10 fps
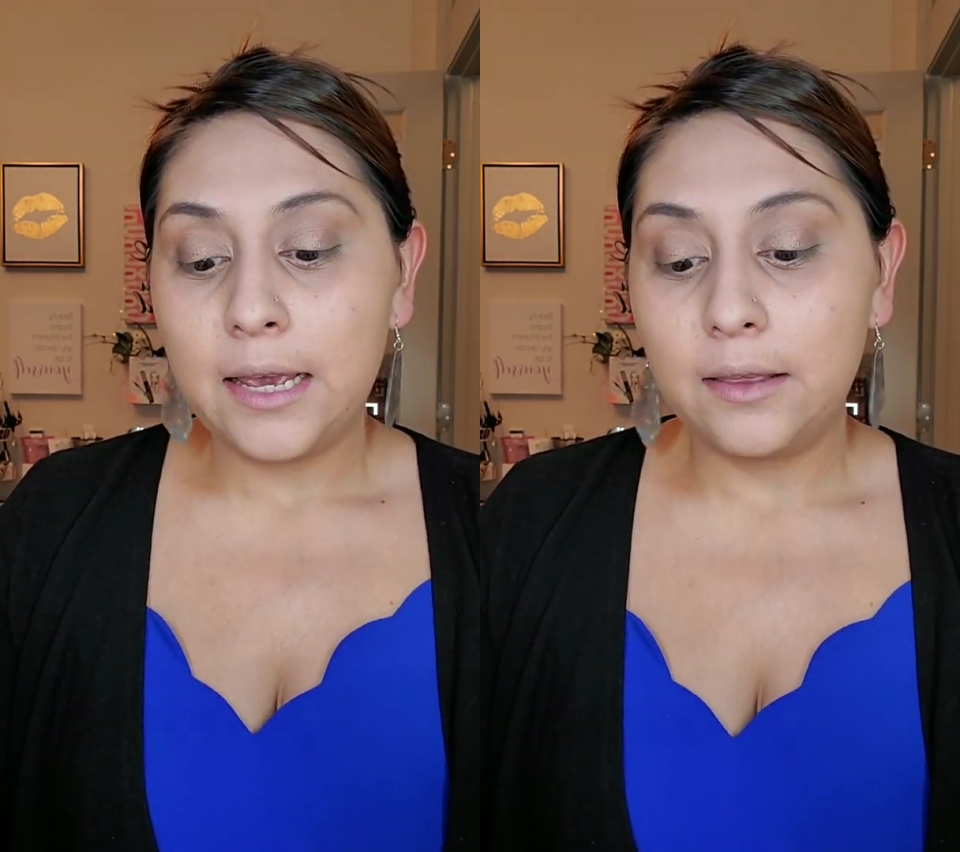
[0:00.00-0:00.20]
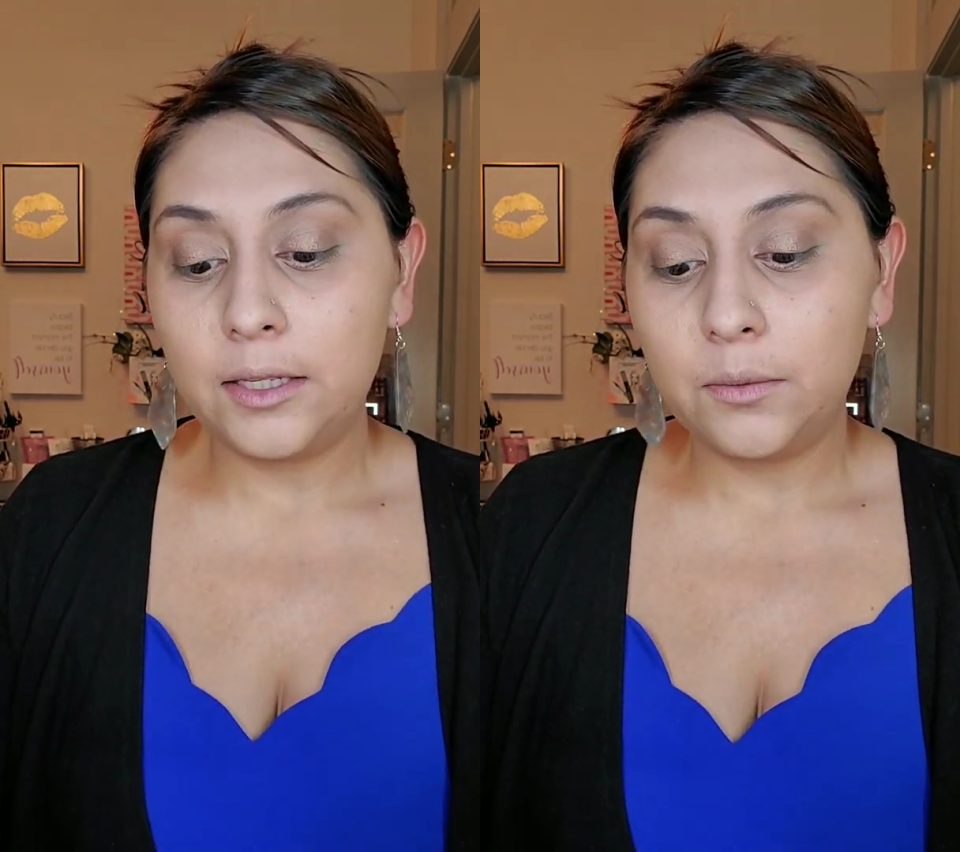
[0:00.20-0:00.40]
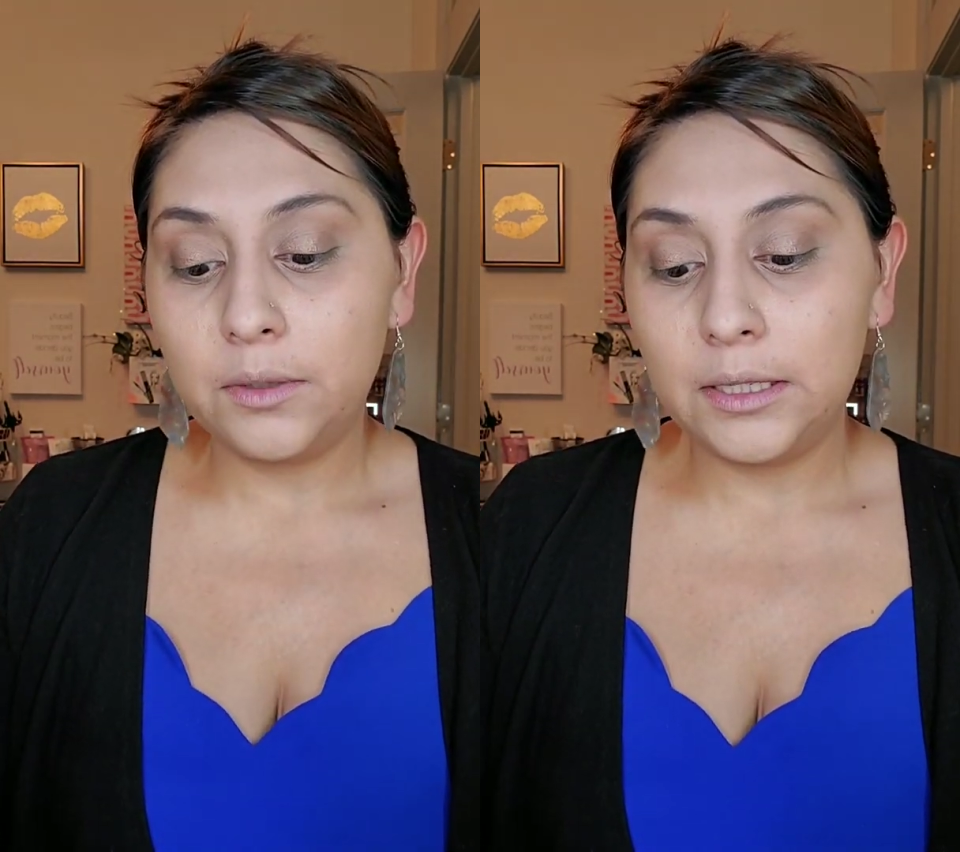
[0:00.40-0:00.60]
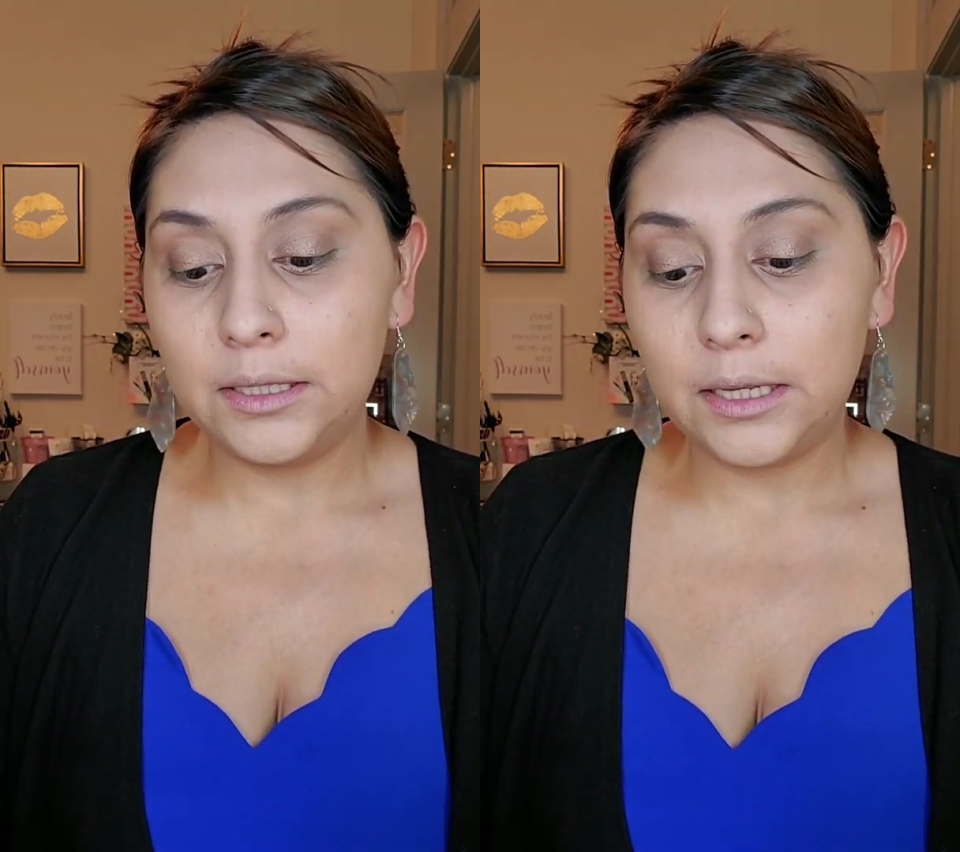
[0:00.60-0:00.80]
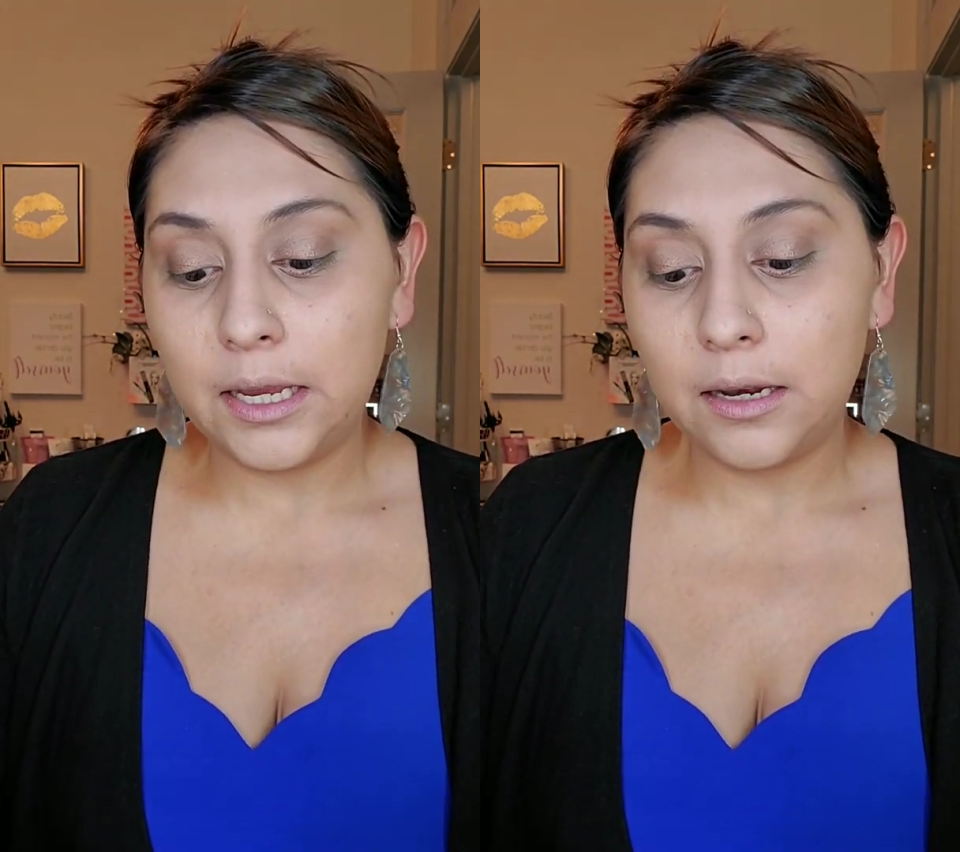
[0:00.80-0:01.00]
This one
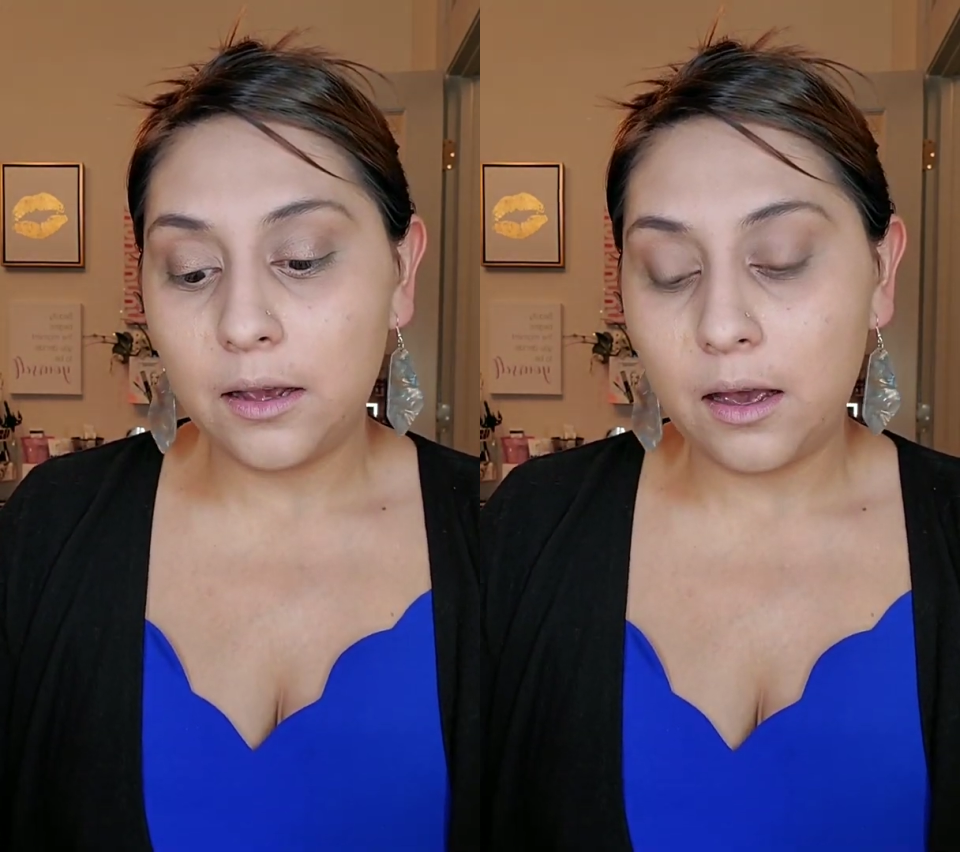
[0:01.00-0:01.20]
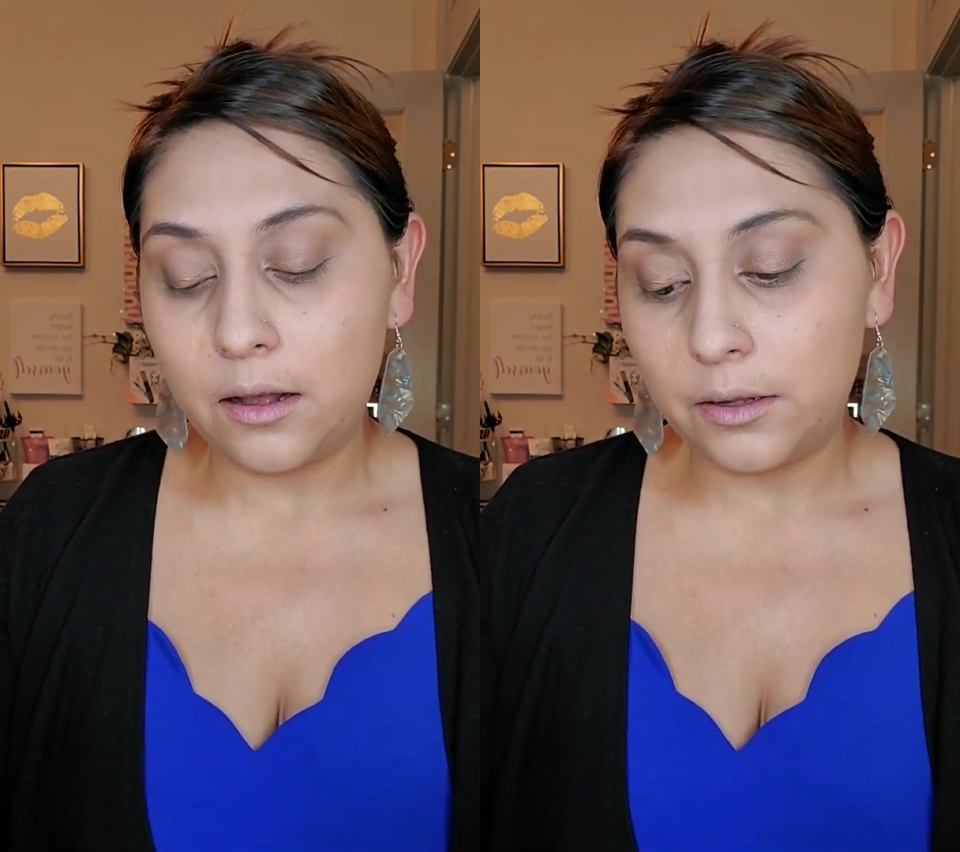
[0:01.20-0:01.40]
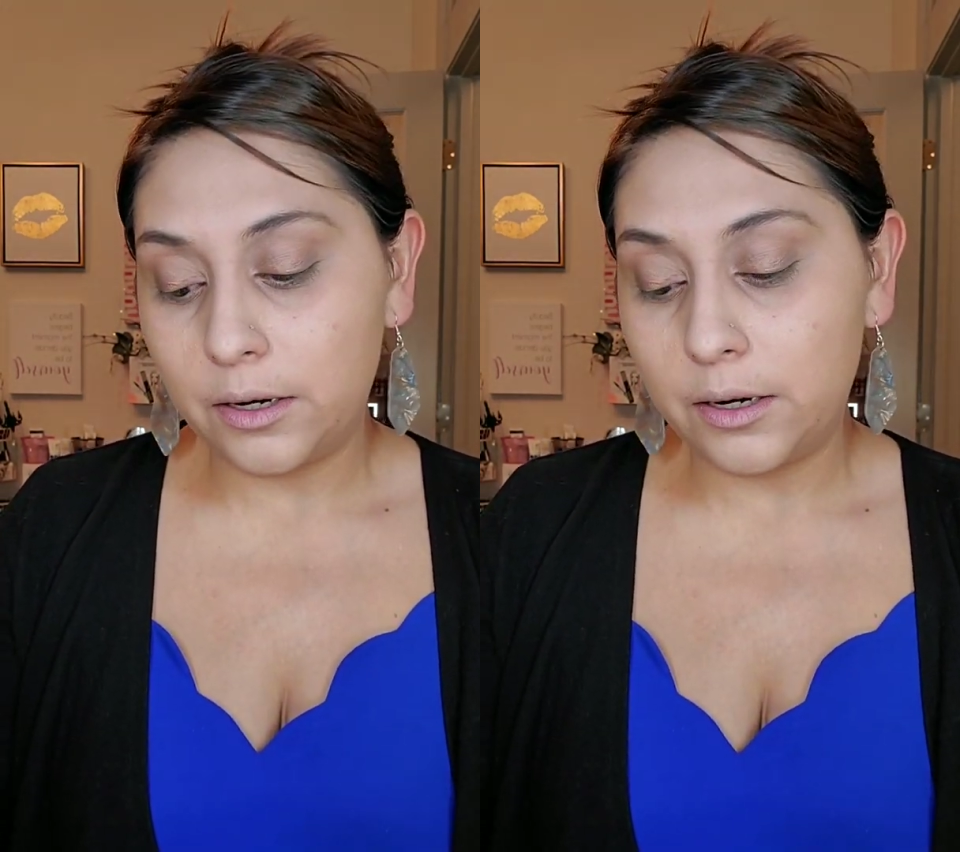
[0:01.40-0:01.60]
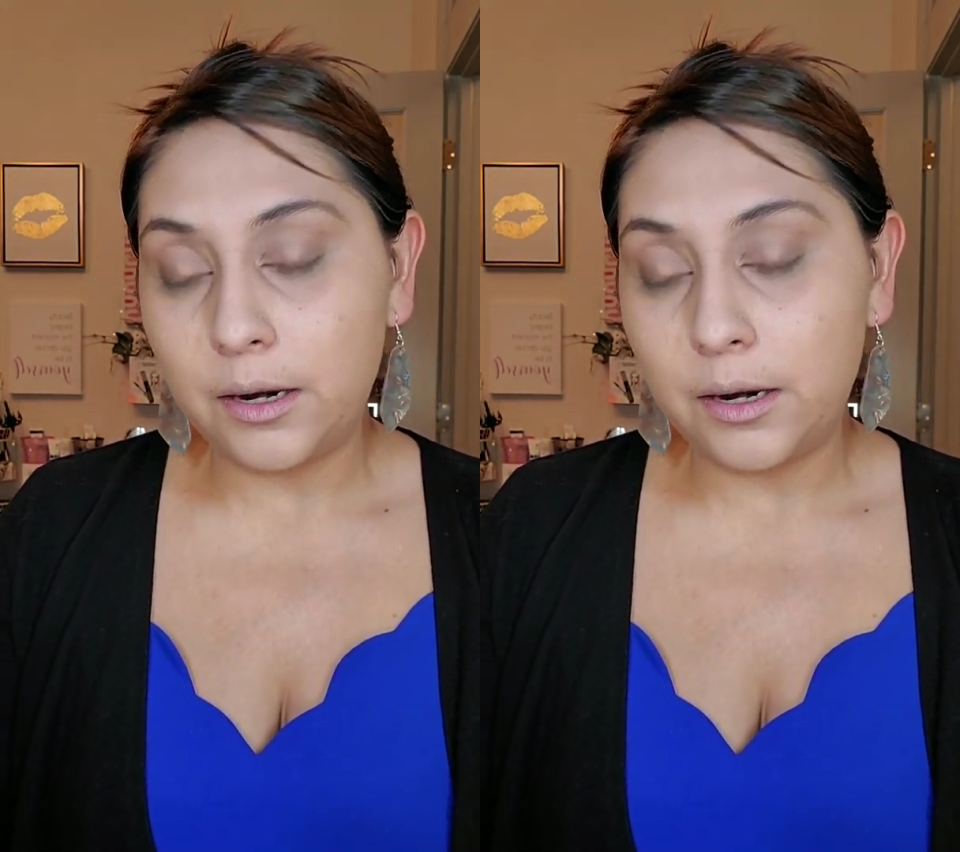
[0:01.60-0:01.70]
is in color